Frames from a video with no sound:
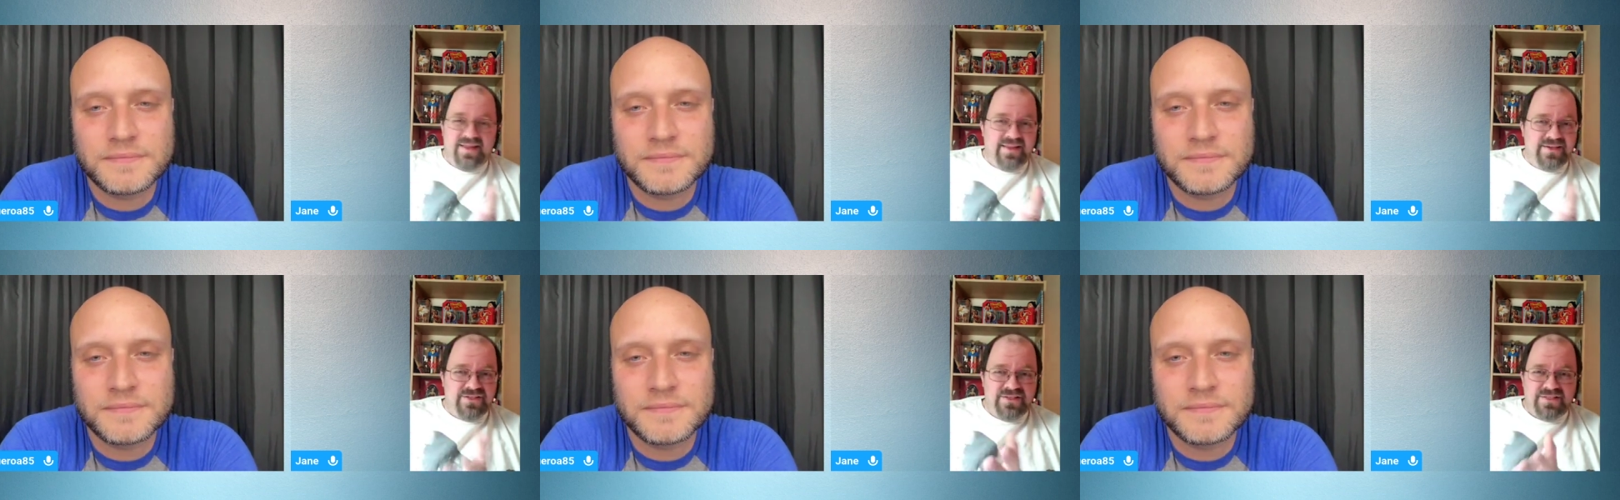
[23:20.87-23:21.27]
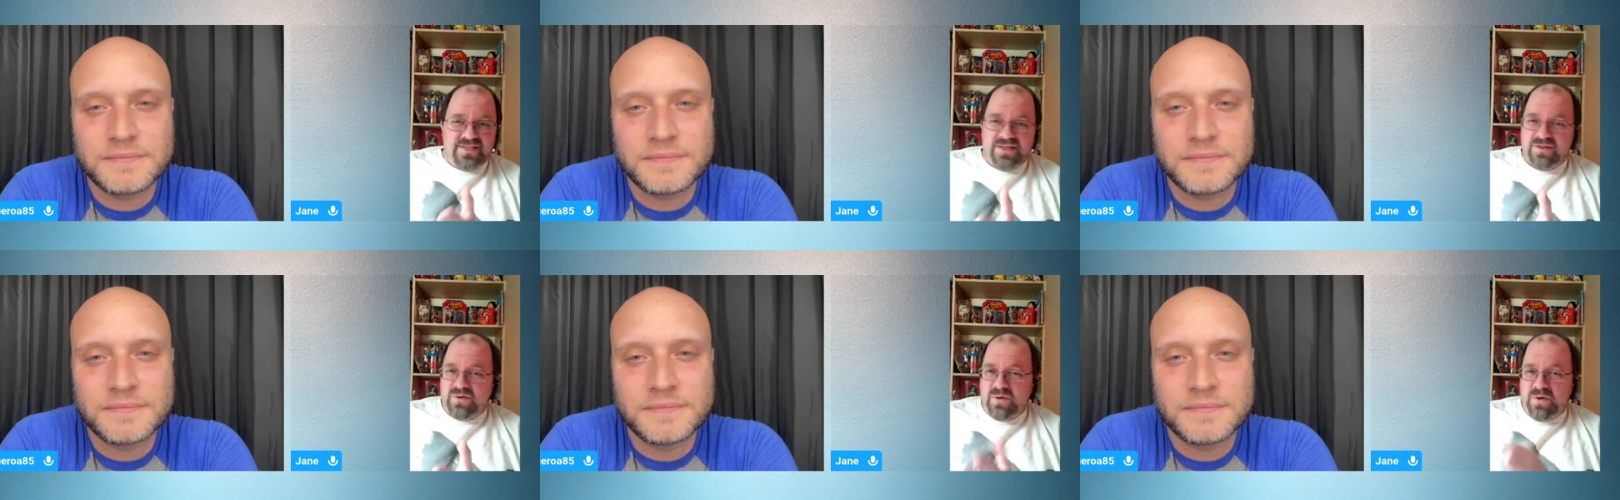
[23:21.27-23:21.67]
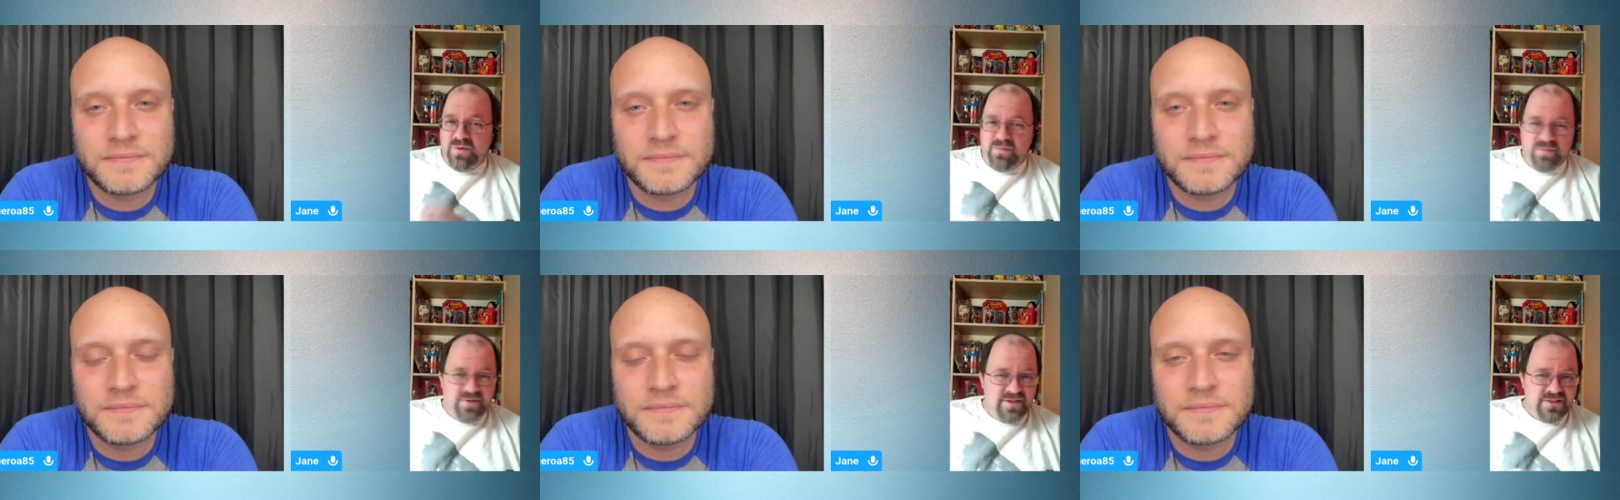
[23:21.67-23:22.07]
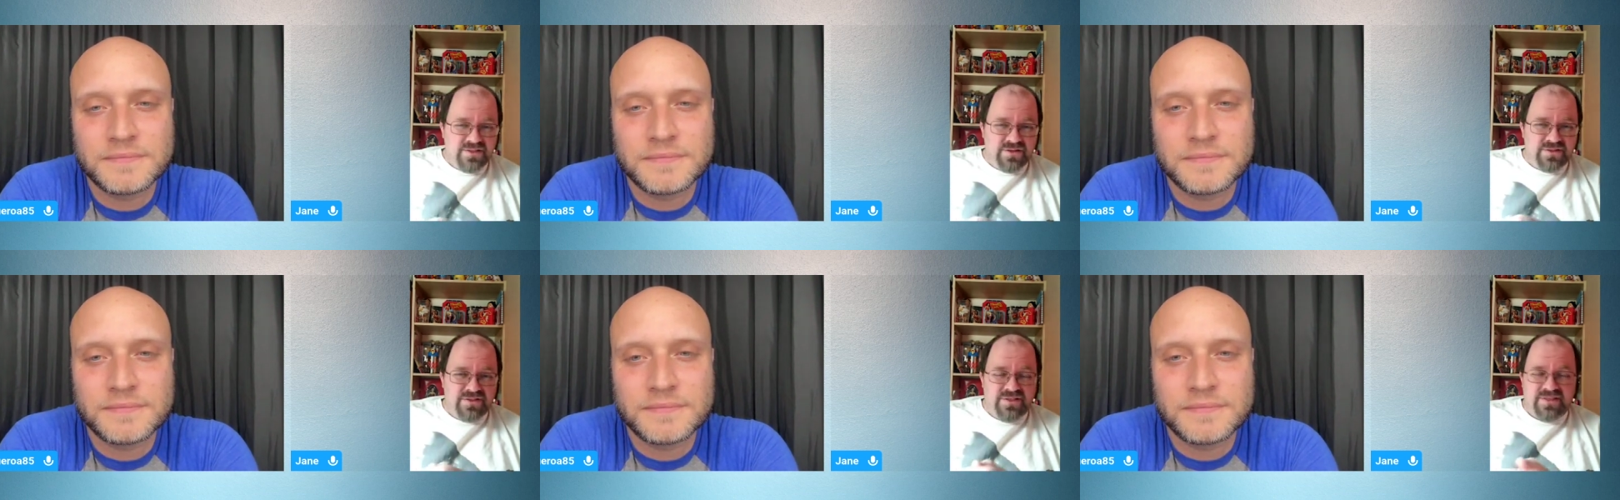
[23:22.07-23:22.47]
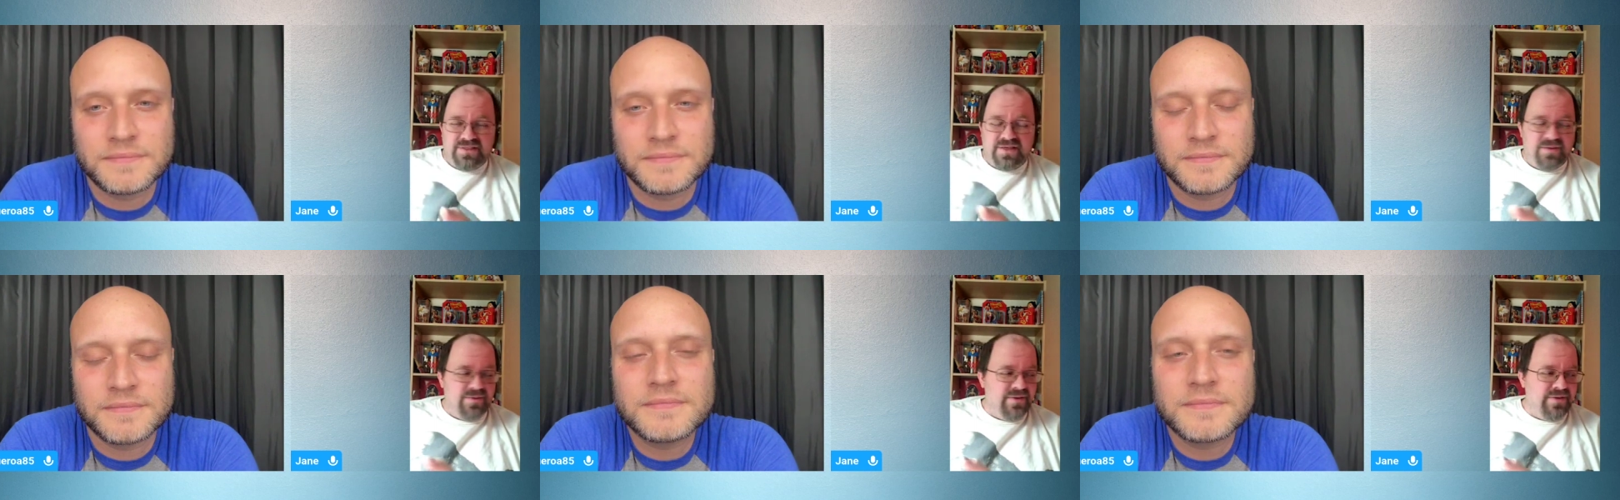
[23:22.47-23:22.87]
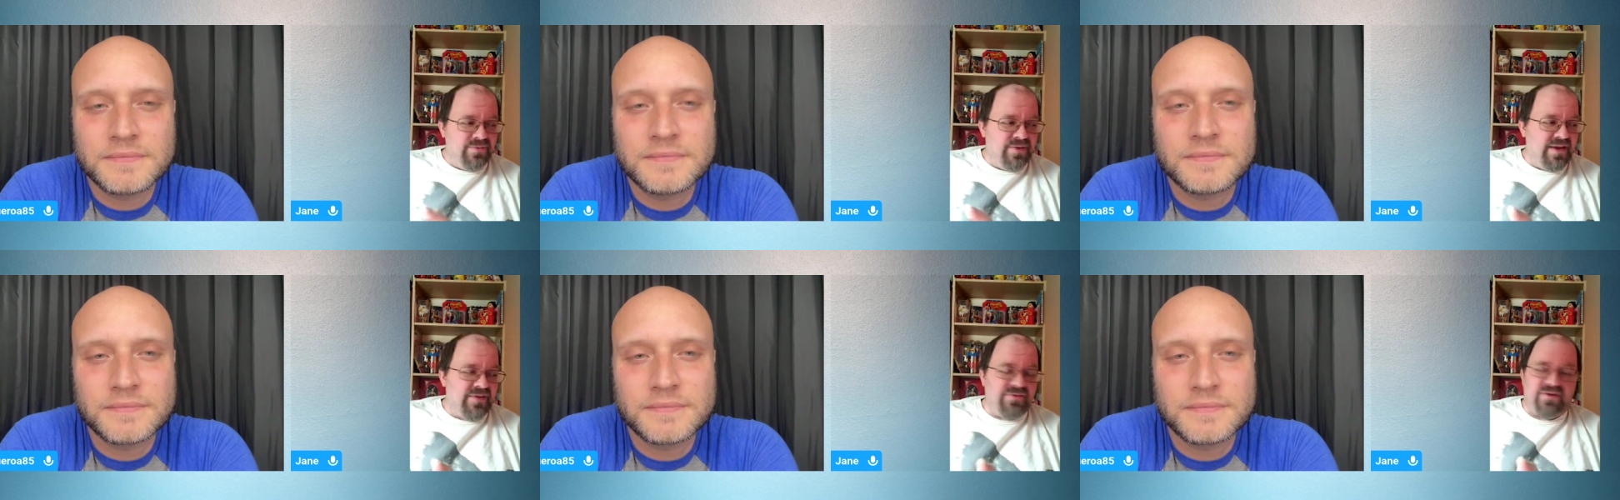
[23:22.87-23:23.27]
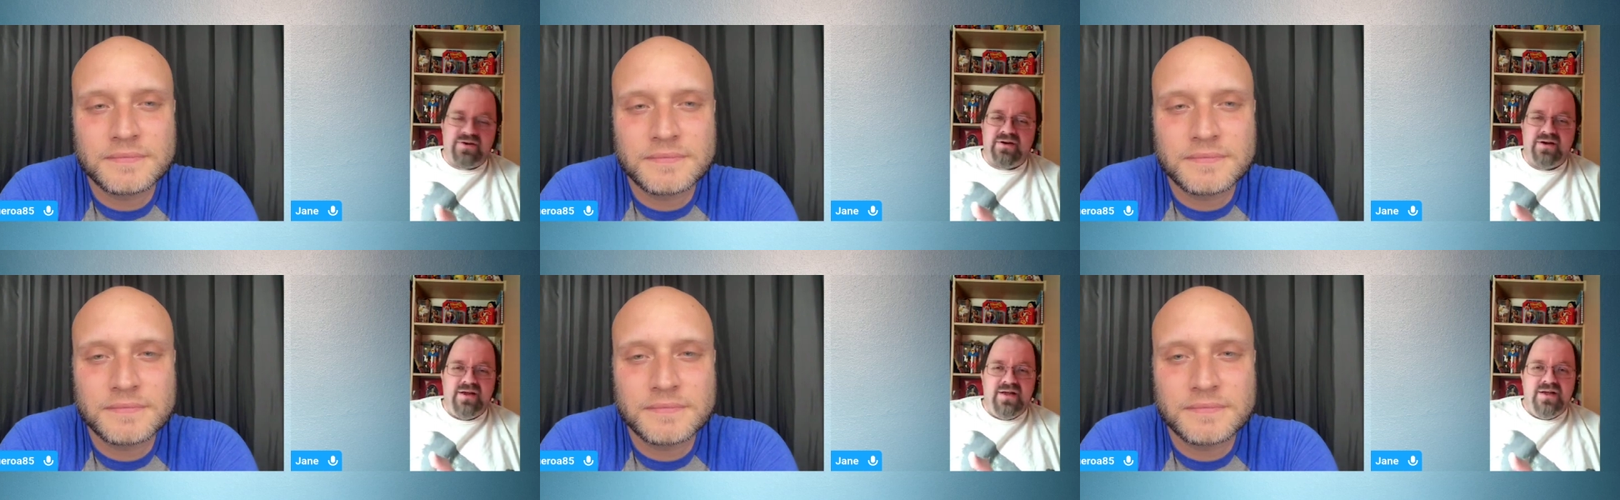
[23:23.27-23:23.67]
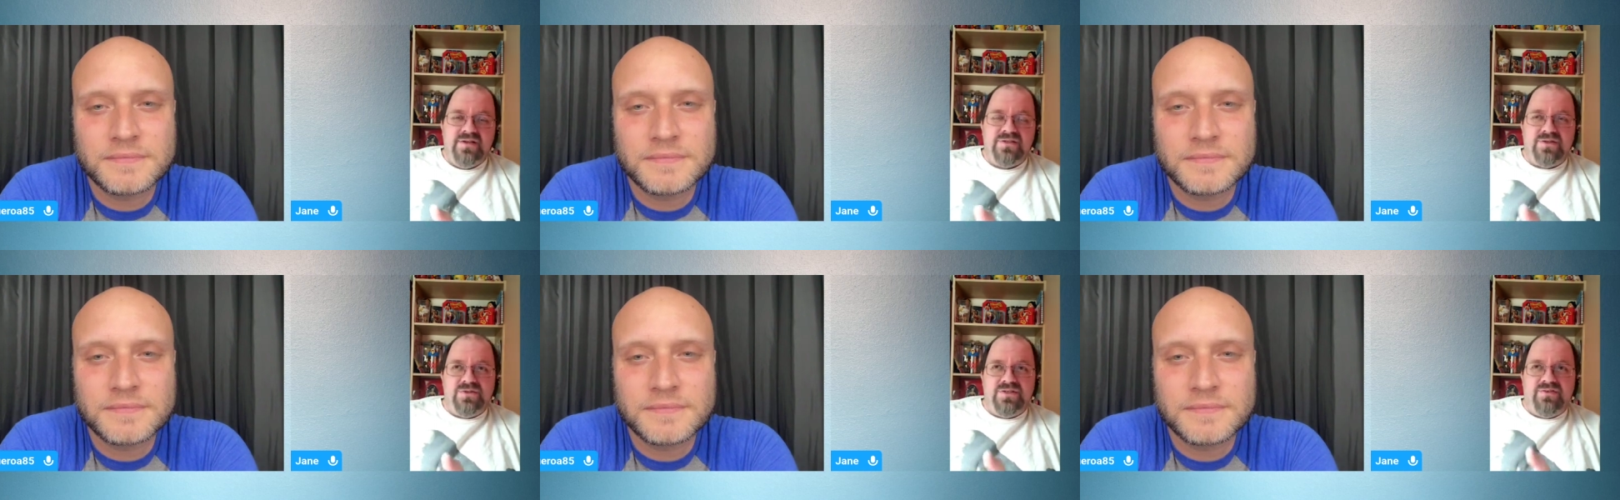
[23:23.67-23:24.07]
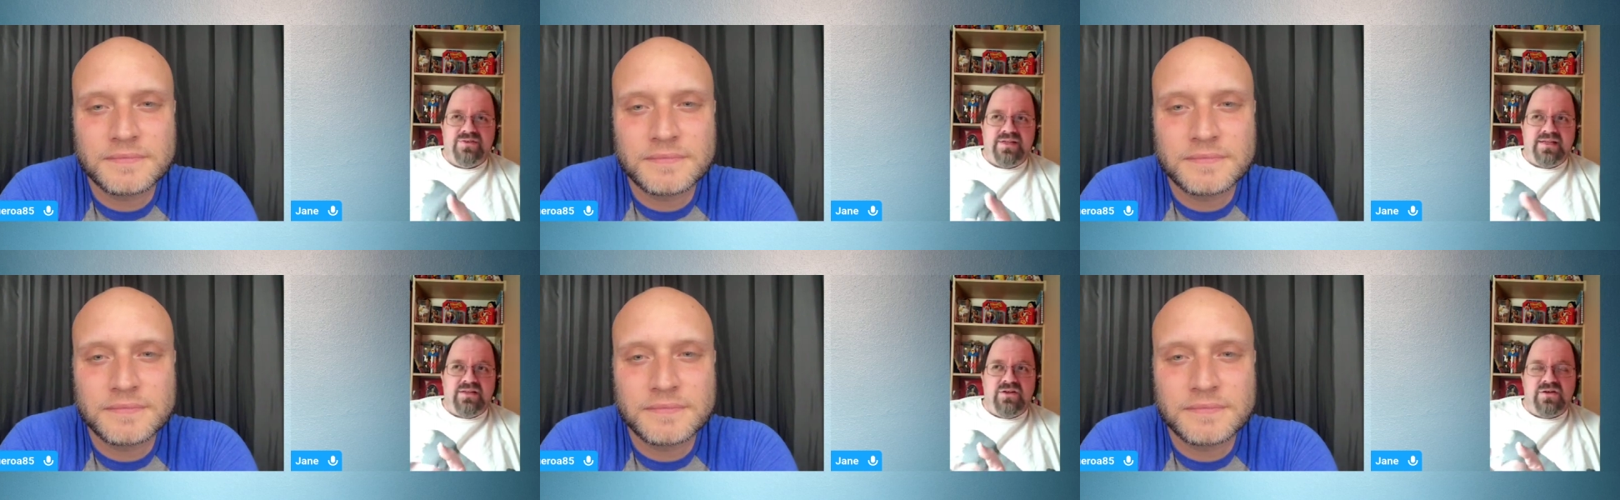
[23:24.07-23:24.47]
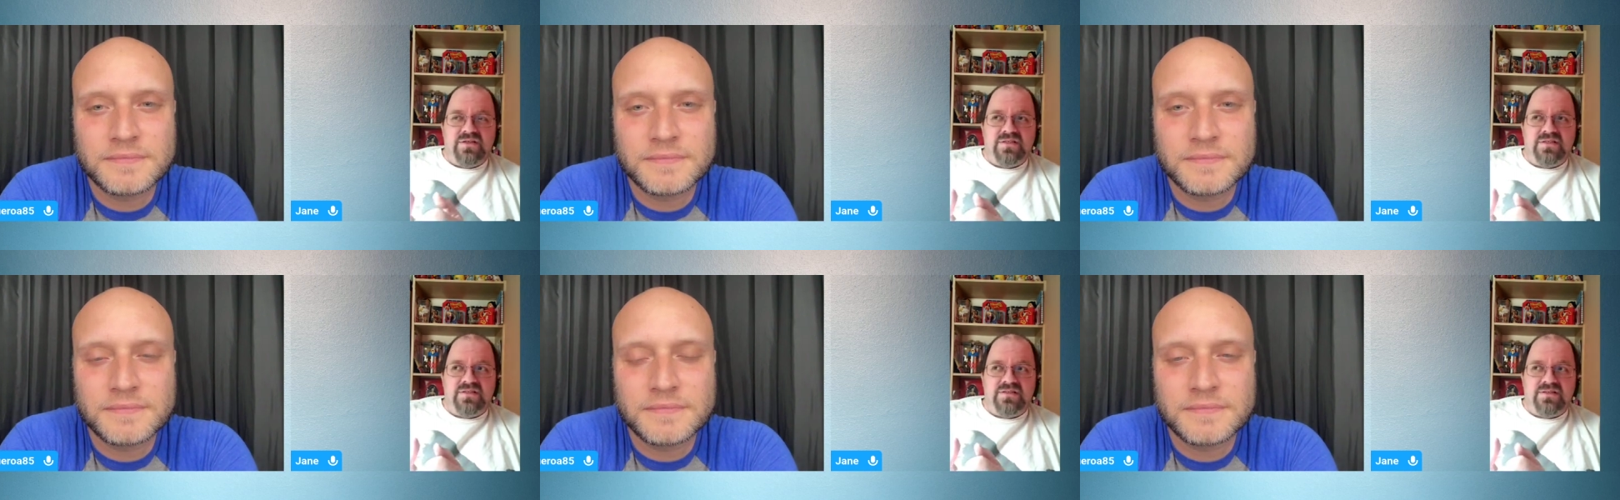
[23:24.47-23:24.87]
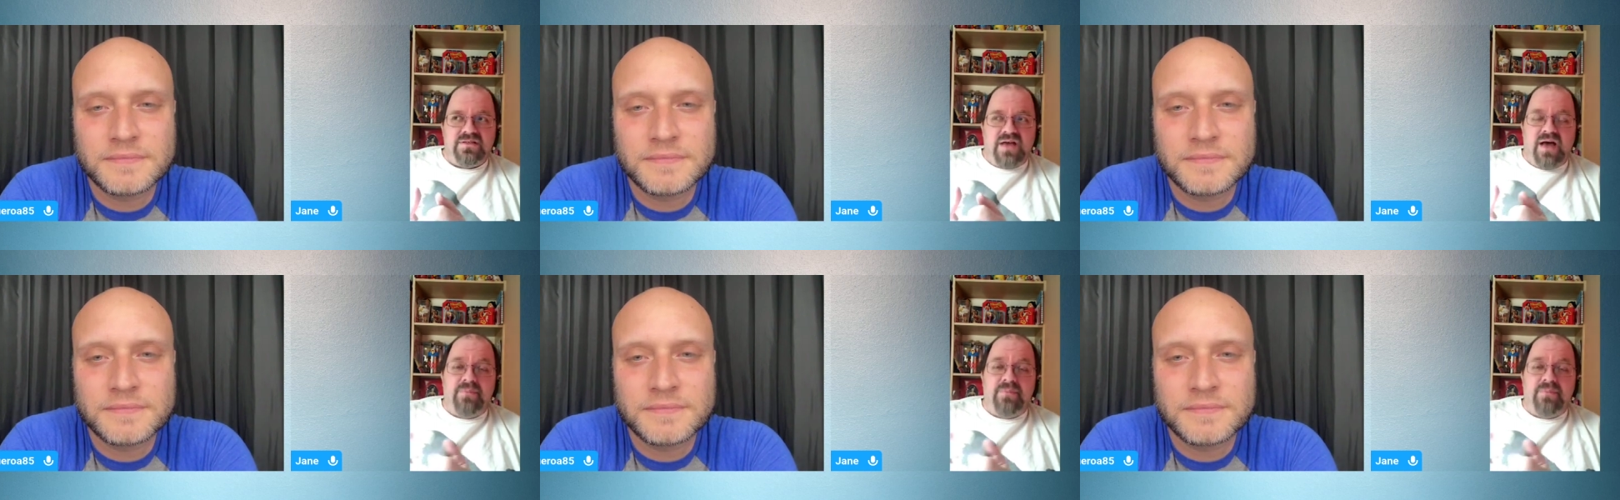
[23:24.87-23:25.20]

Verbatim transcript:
Speaker 1: Yeah, like she's either homeless or she's going whatever. So she really looks